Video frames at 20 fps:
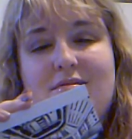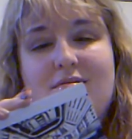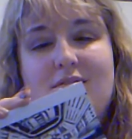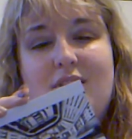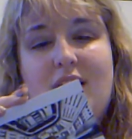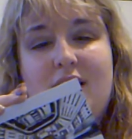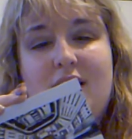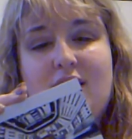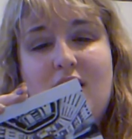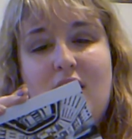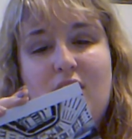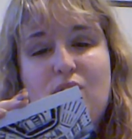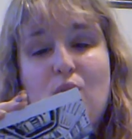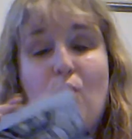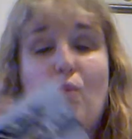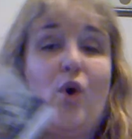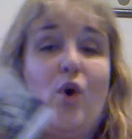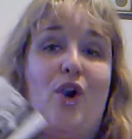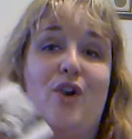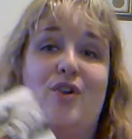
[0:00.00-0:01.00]
like not the
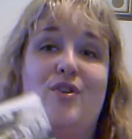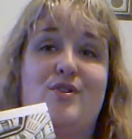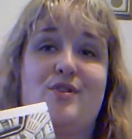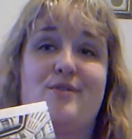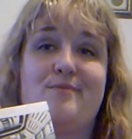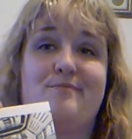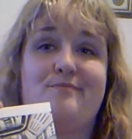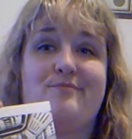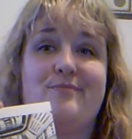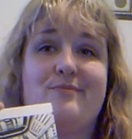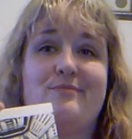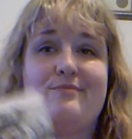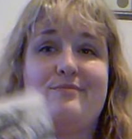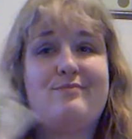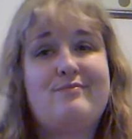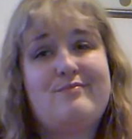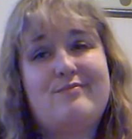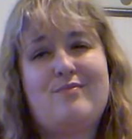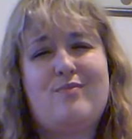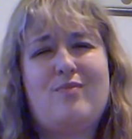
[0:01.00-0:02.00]
worst.
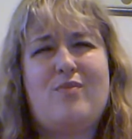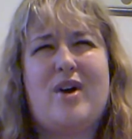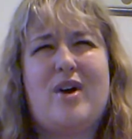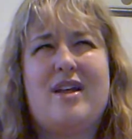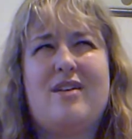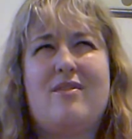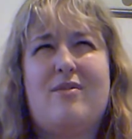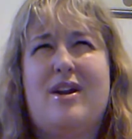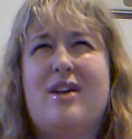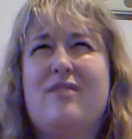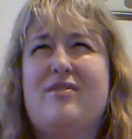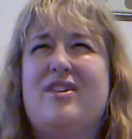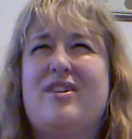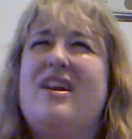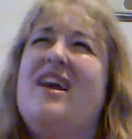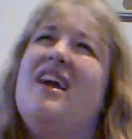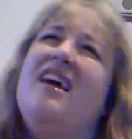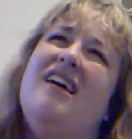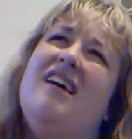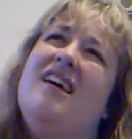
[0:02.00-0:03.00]
But whatever.
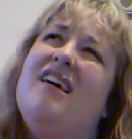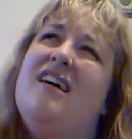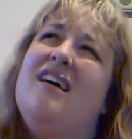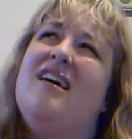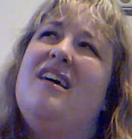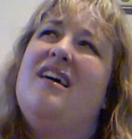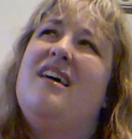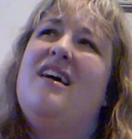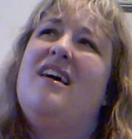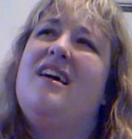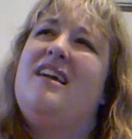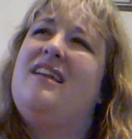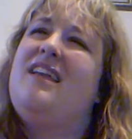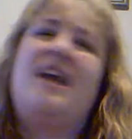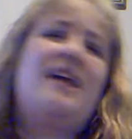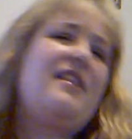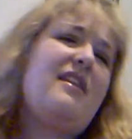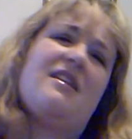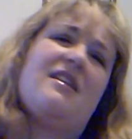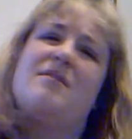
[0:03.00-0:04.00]

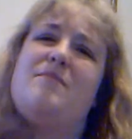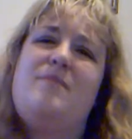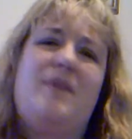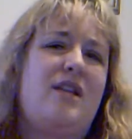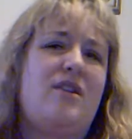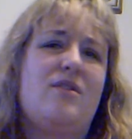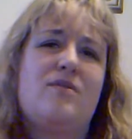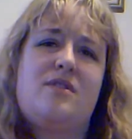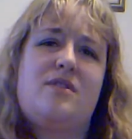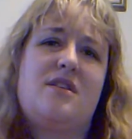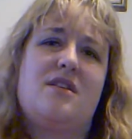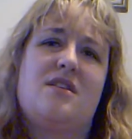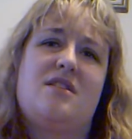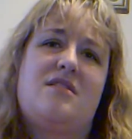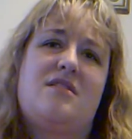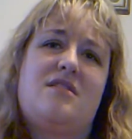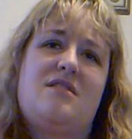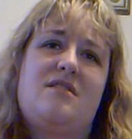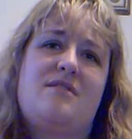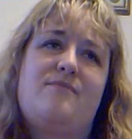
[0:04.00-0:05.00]
Yeah, that doesn't make no
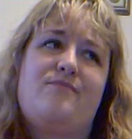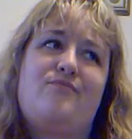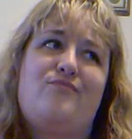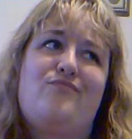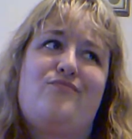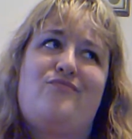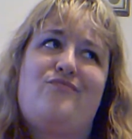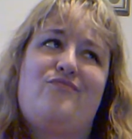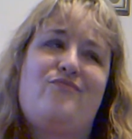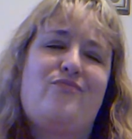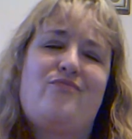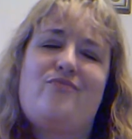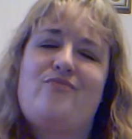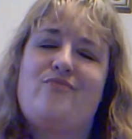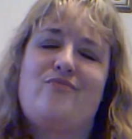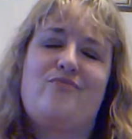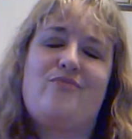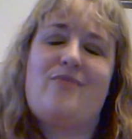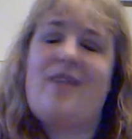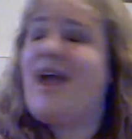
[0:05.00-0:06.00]
sense.
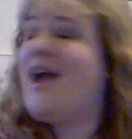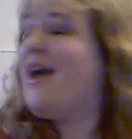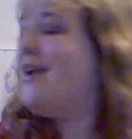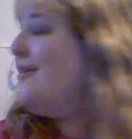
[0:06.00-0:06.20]
I